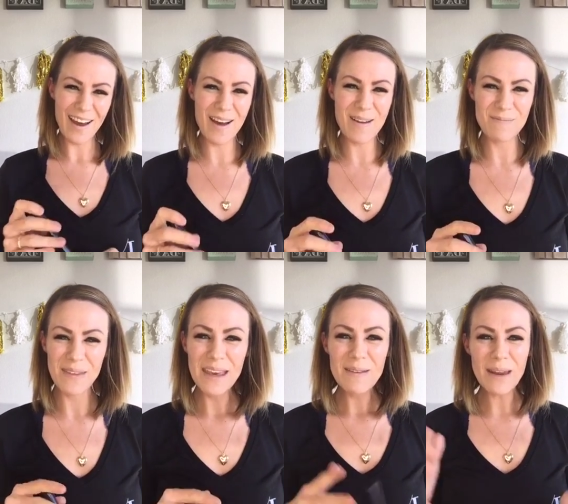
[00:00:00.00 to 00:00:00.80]
Um,
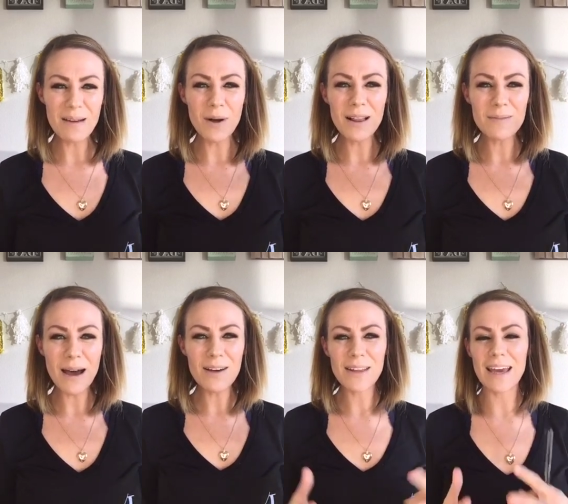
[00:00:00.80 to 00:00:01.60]
but I'm all
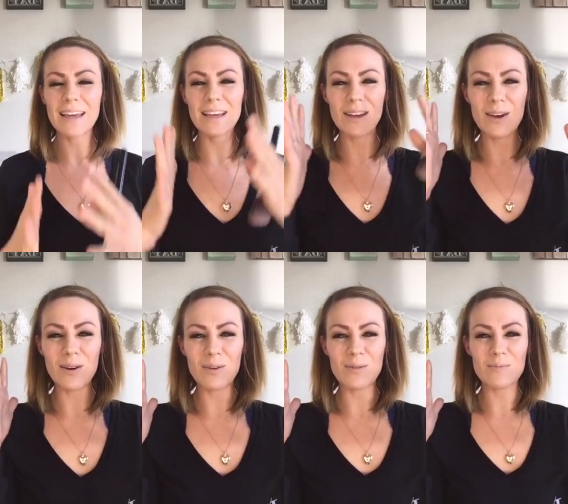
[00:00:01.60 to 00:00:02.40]
about like, you
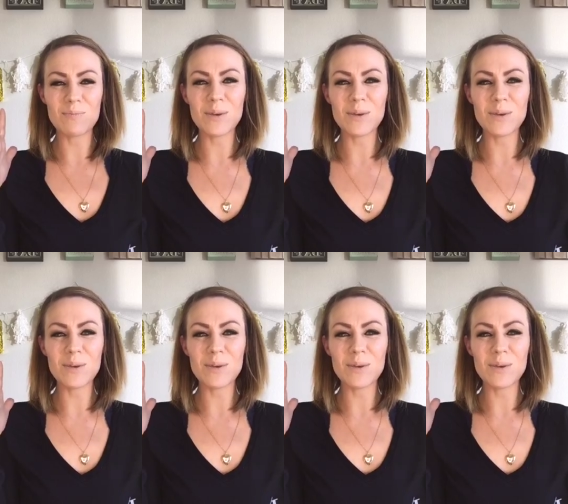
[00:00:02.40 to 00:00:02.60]
know,